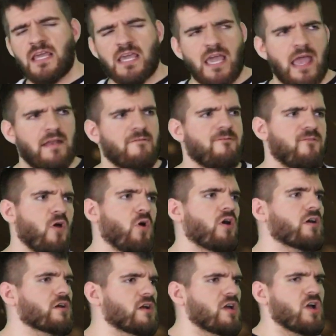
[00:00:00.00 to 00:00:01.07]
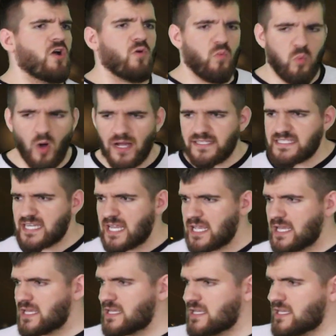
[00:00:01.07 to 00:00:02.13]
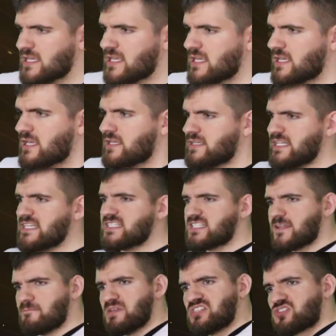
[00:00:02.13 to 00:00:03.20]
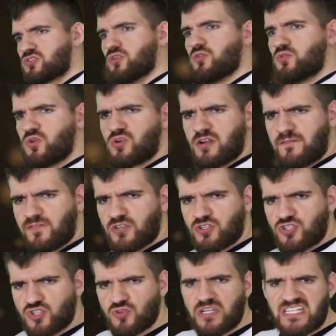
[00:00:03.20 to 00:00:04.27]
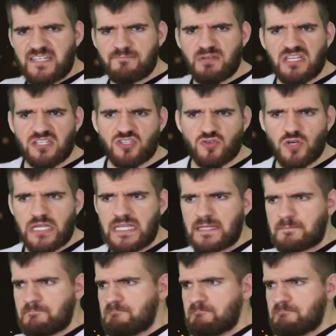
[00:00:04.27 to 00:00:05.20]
And 4, what needs to be true in order for a tree to be a tree?